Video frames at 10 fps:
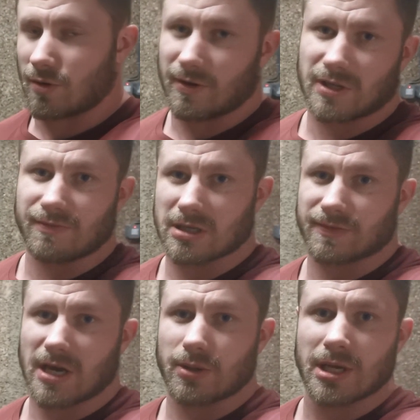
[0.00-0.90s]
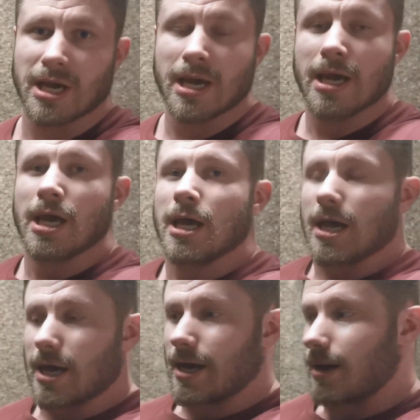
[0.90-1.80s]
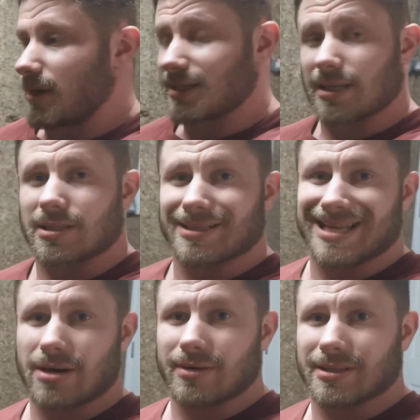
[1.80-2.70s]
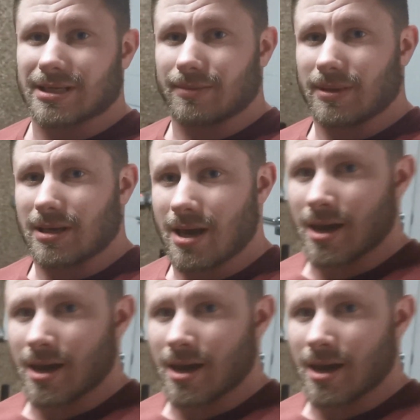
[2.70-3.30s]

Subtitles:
15 reps for that one. Next exercise now is going to be